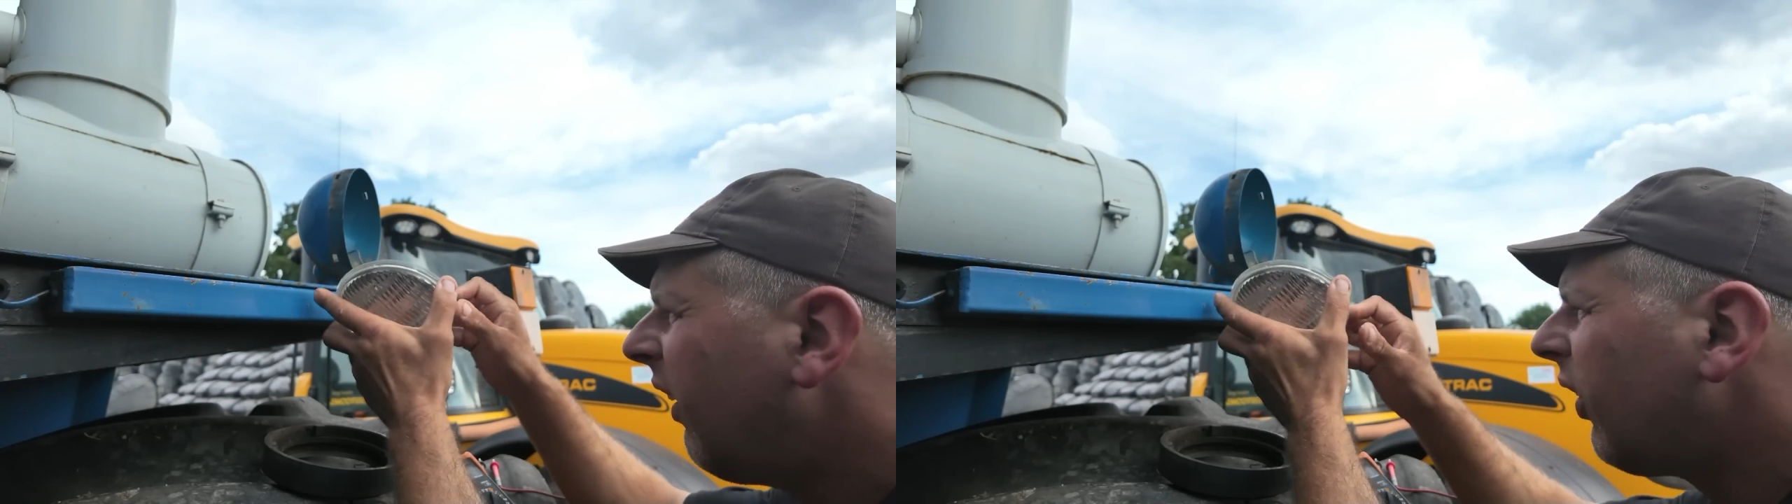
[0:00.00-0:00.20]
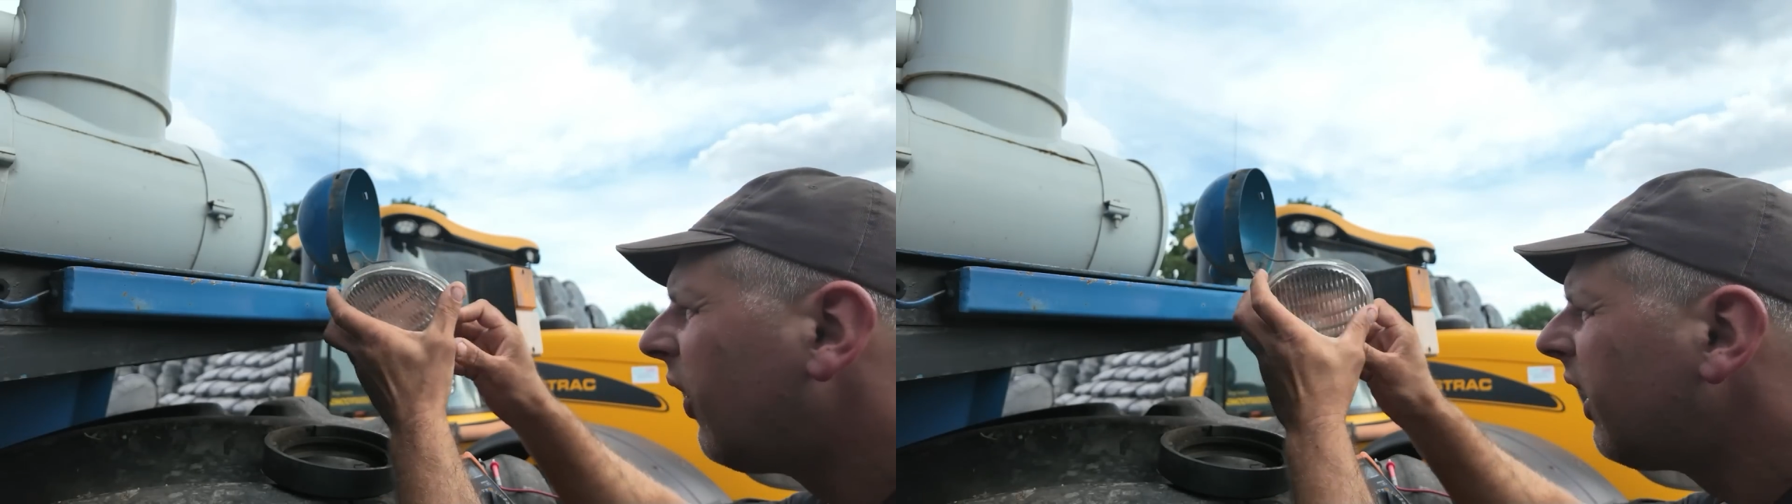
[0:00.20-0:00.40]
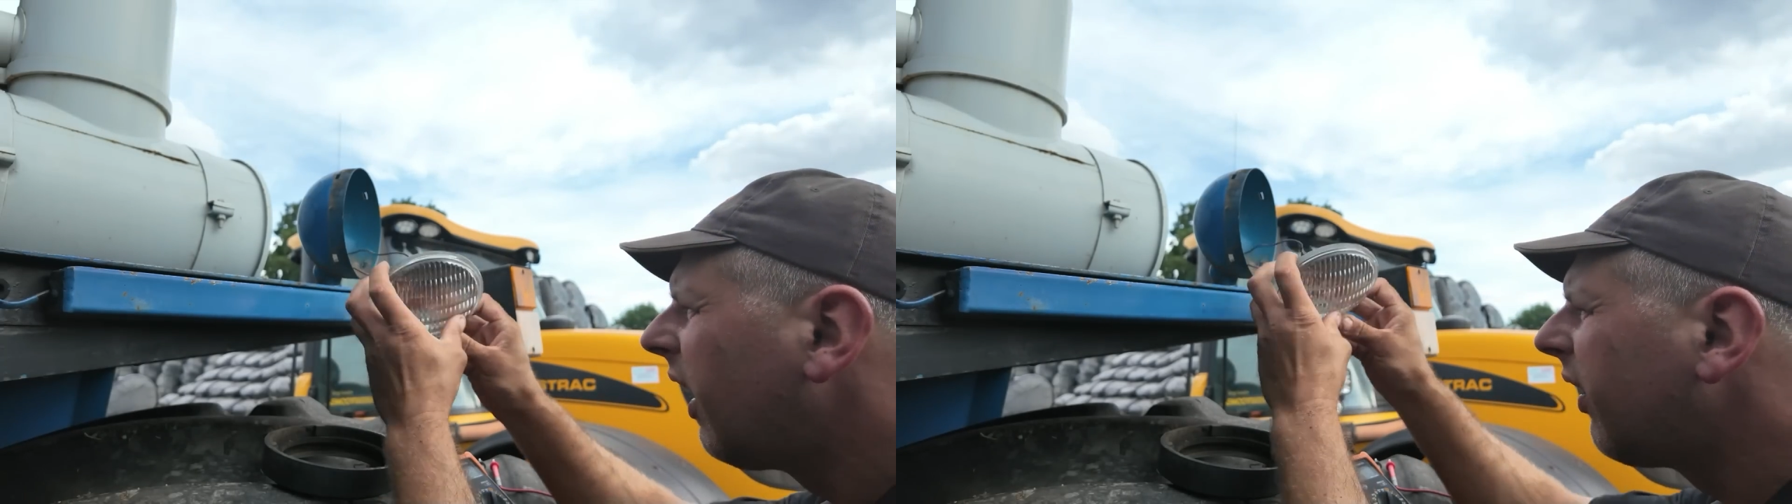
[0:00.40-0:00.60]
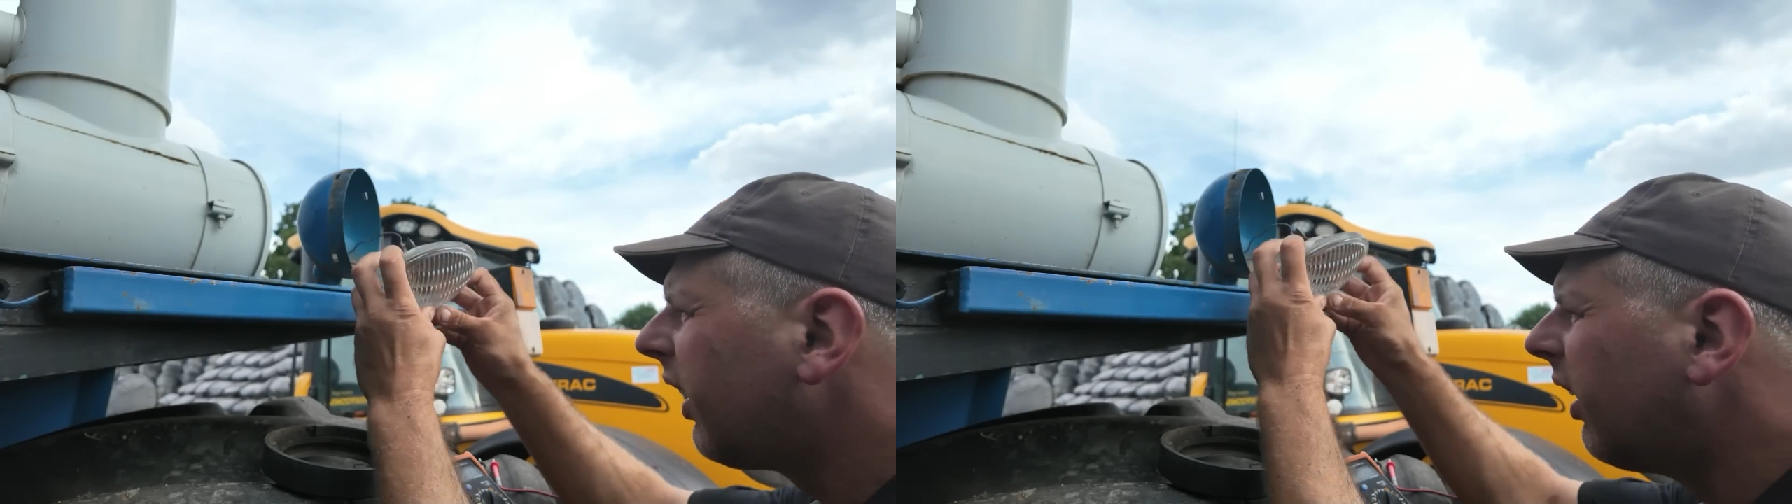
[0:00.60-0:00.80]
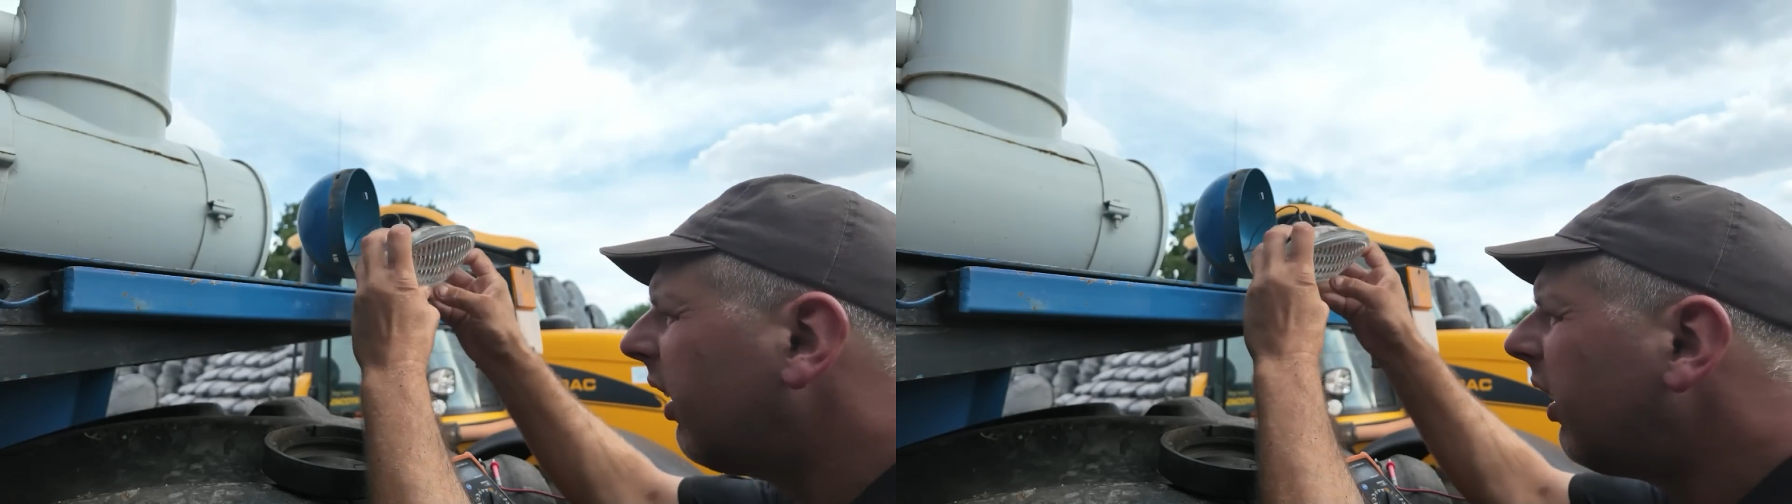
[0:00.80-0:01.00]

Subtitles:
We've got nothing.